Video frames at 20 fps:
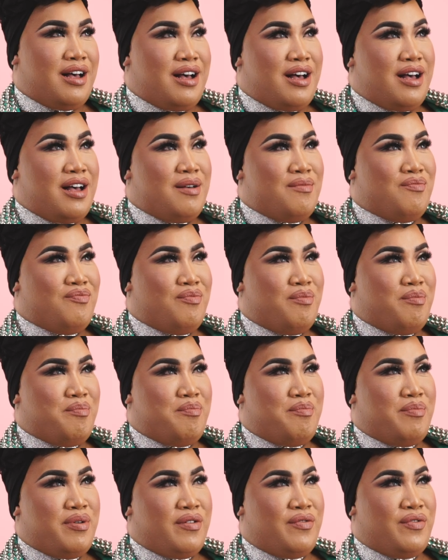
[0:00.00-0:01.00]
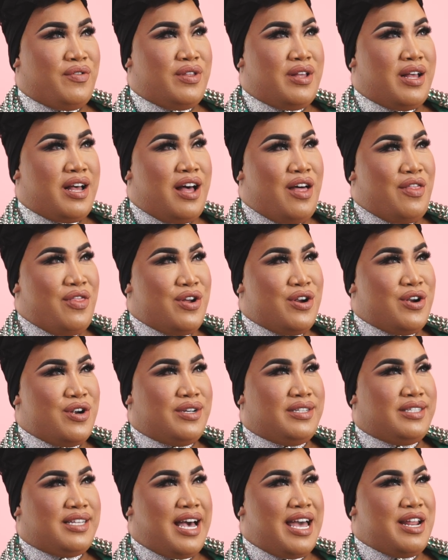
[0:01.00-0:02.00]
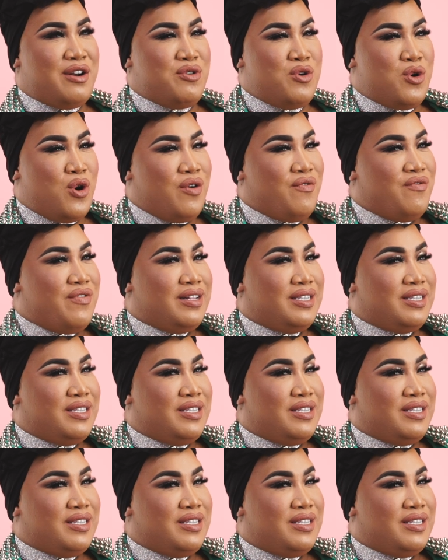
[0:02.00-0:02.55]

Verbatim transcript: Um, but for the others, I don't know if